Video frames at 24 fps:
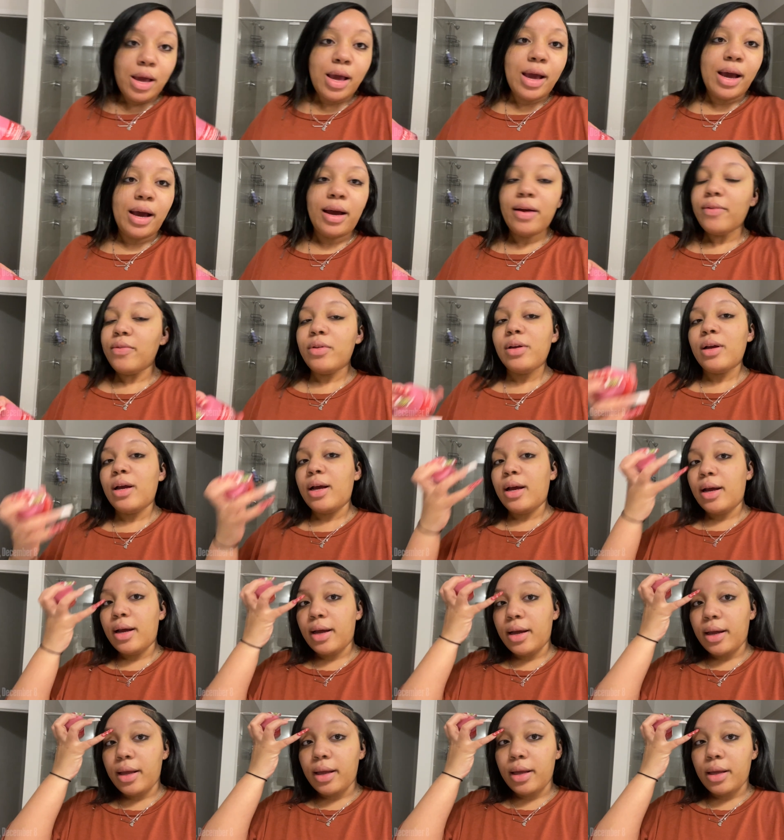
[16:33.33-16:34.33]
After
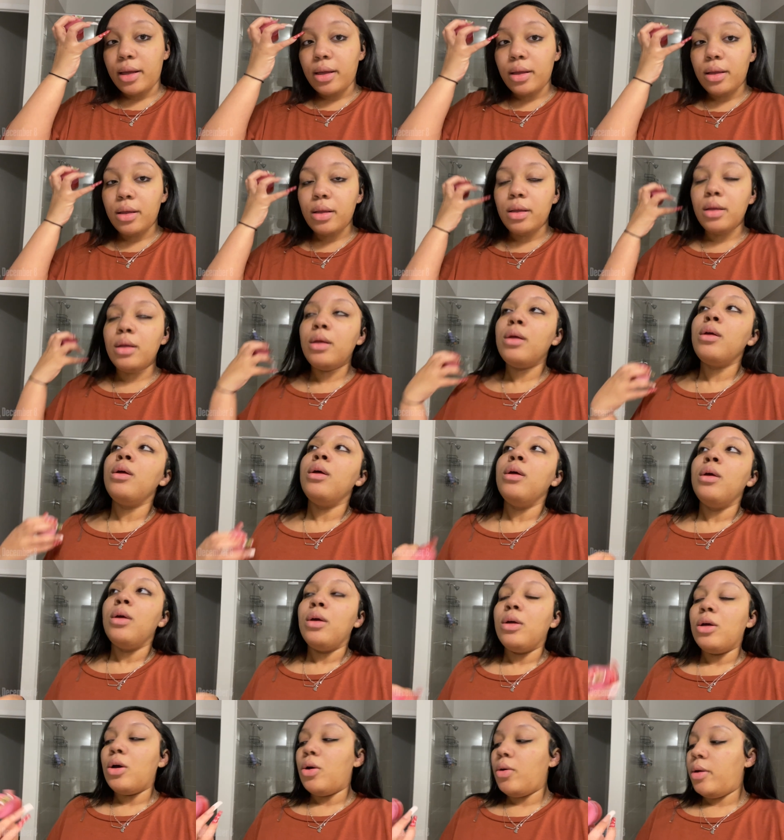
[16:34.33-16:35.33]
I
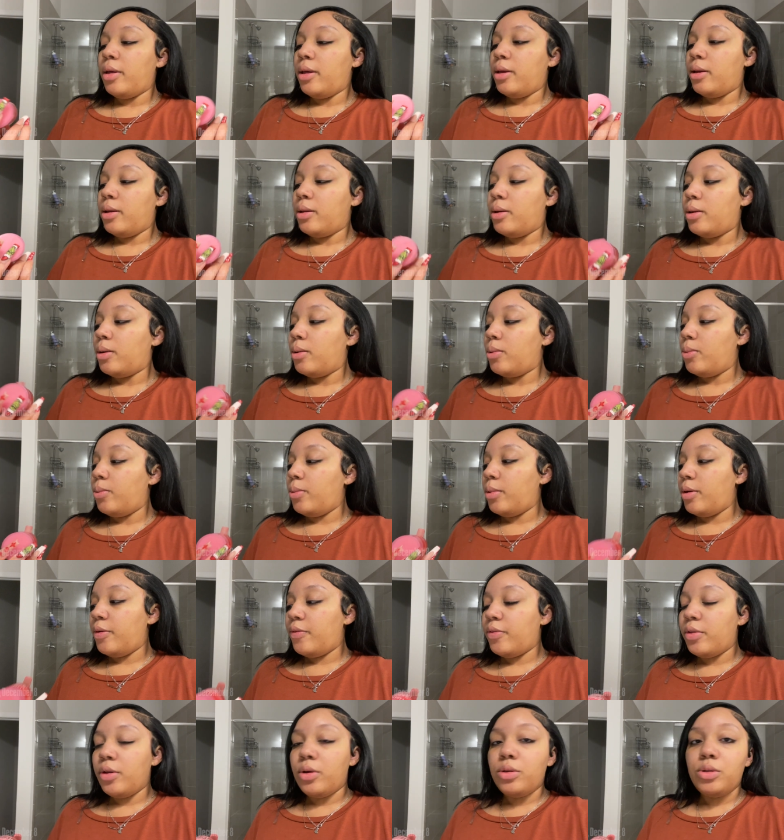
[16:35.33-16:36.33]
go in
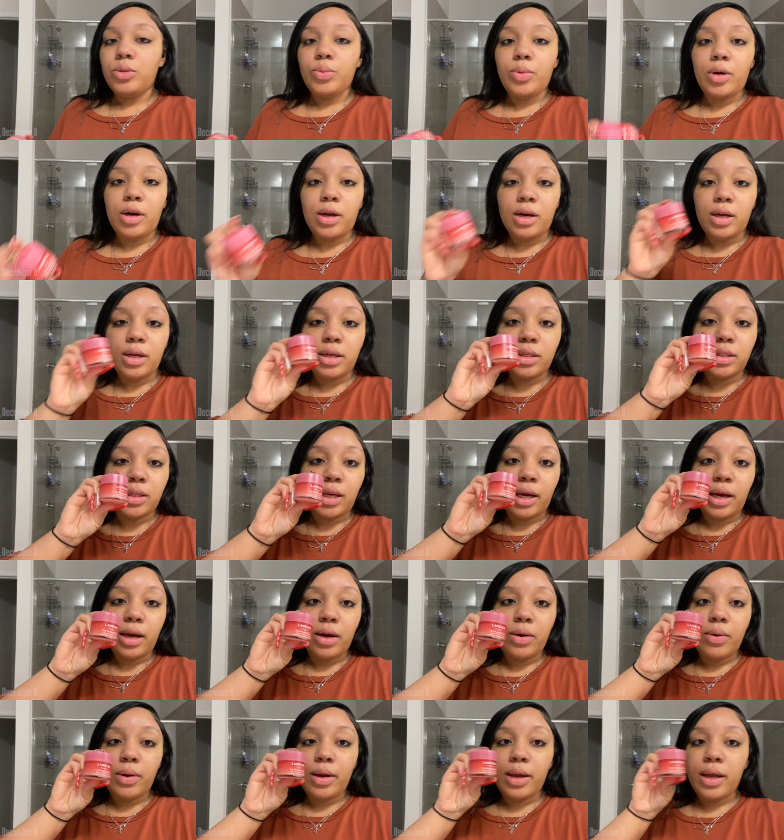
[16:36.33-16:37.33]
with those products, I
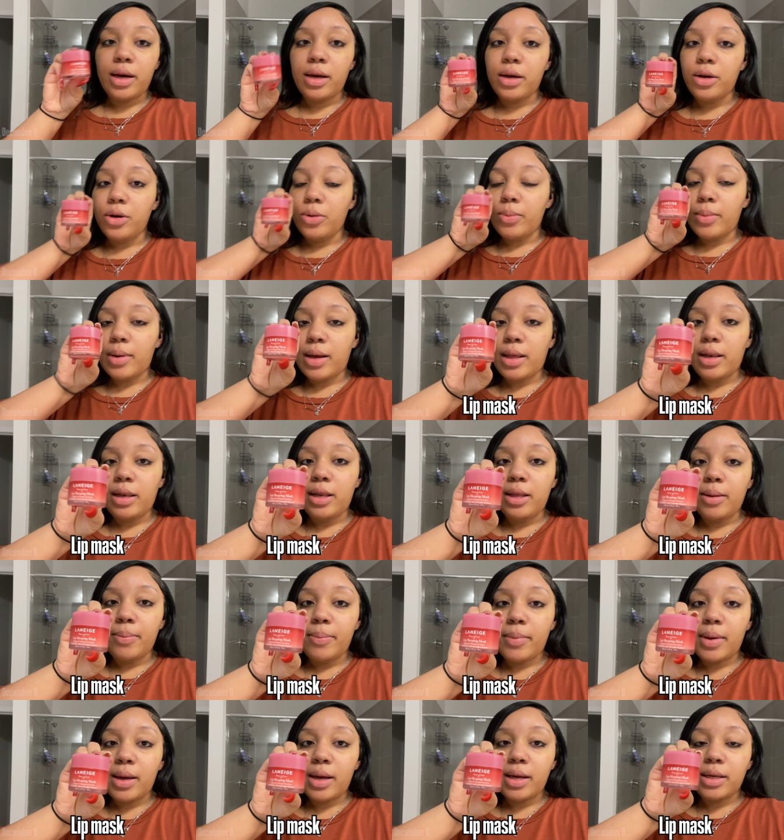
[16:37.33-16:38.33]
go ahead and do my
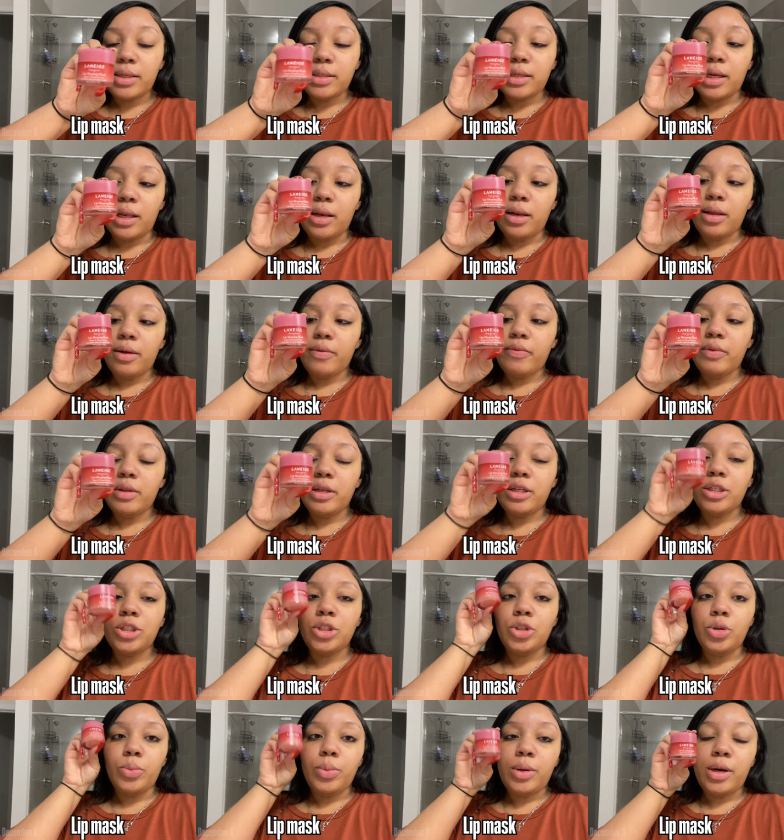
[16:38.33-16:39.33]
lip mask. I love
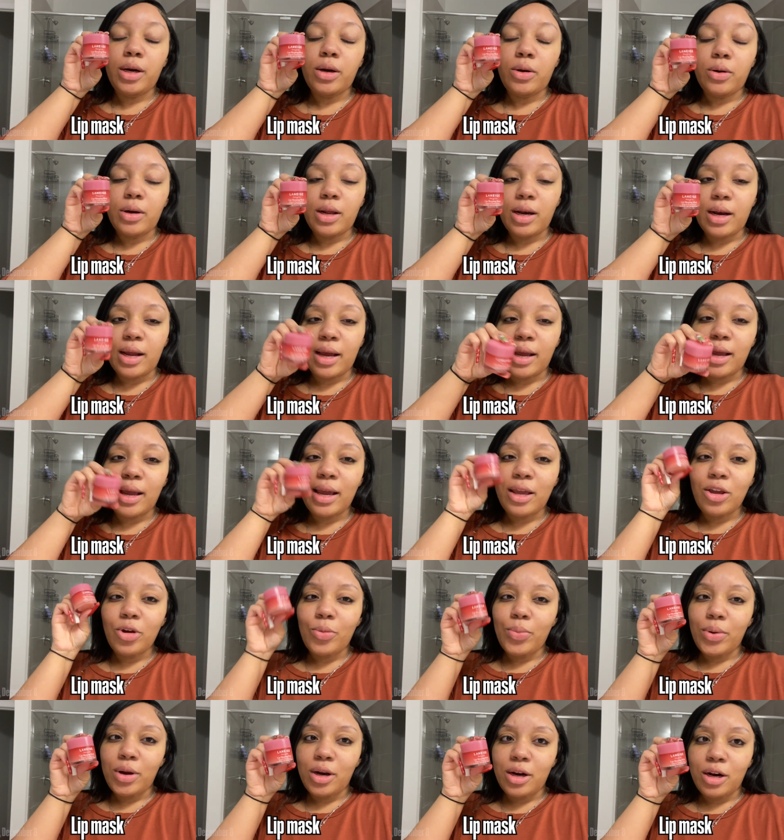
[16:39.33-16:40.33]
this. You put it on at night and you
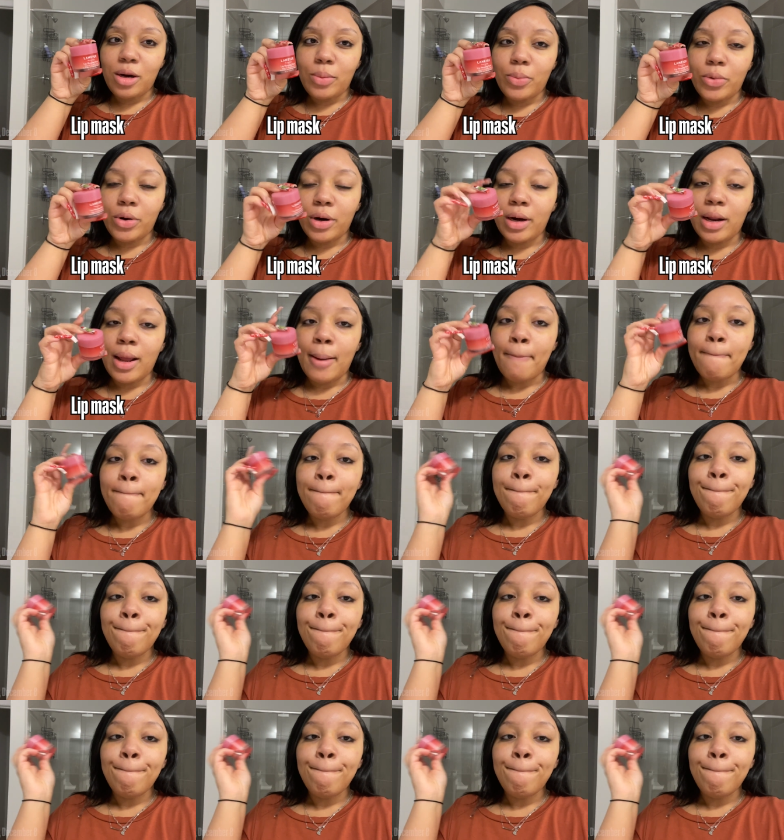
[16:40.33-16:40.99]
put it in the morning.